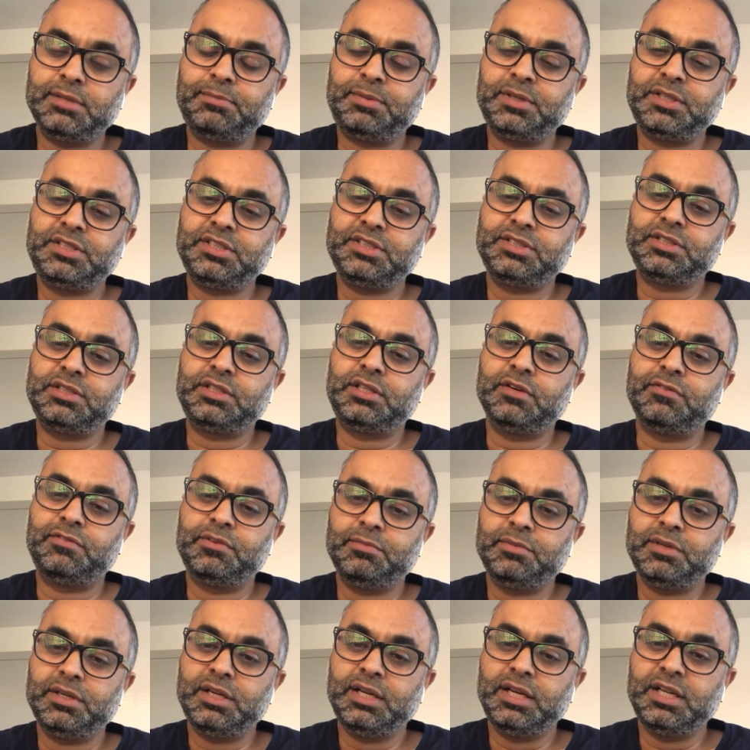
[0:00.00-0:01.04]
the British
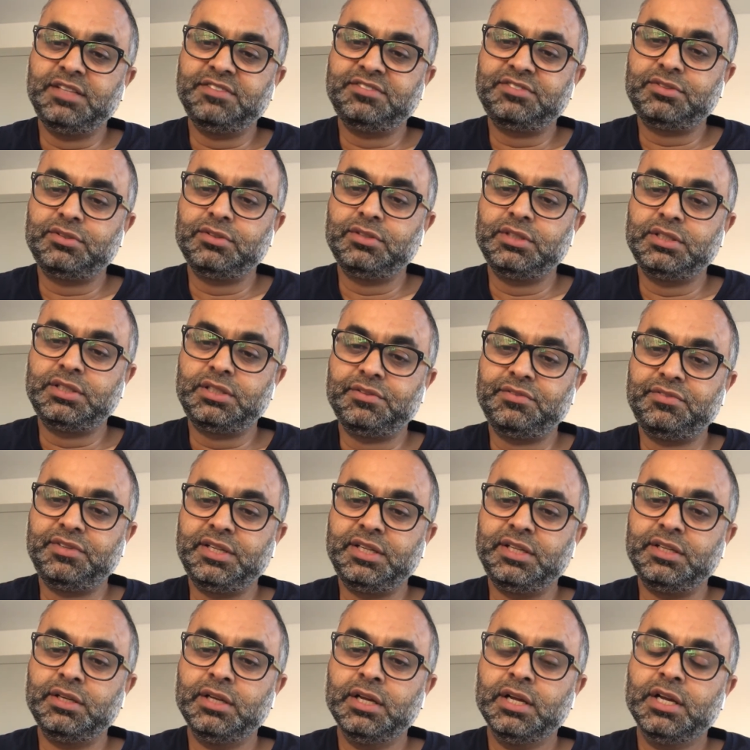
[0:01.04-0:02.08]
government needs to
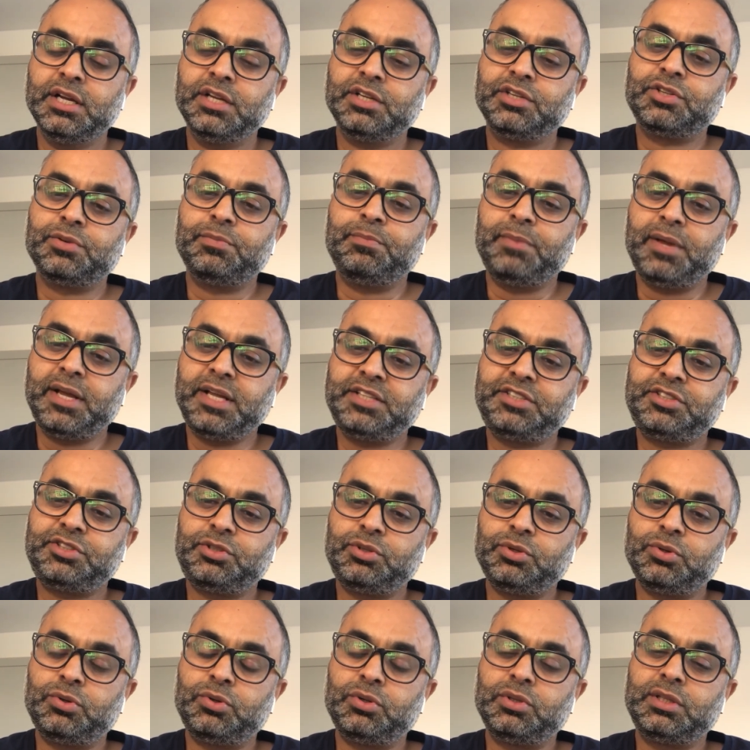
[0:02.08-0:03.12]
intervene to make
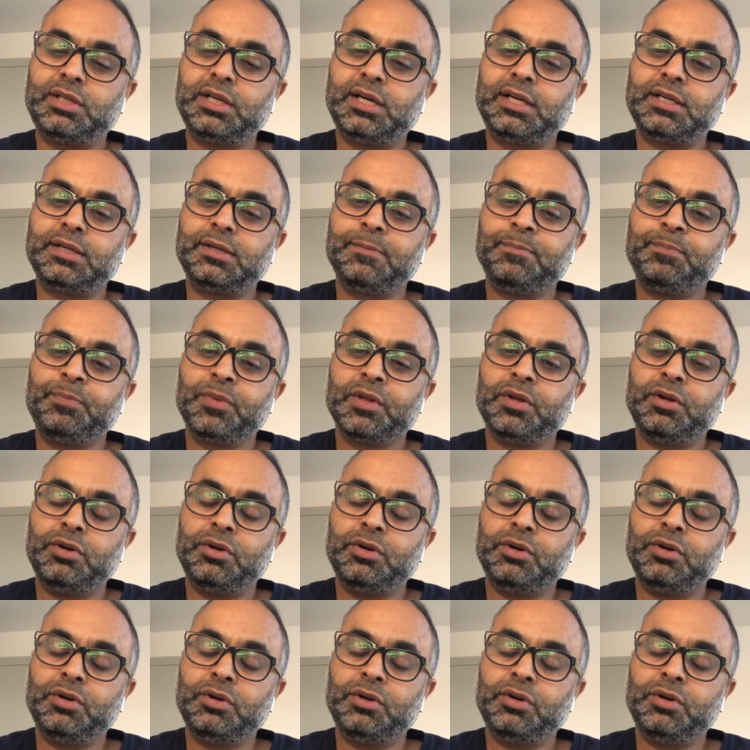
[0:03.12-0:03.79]
sure that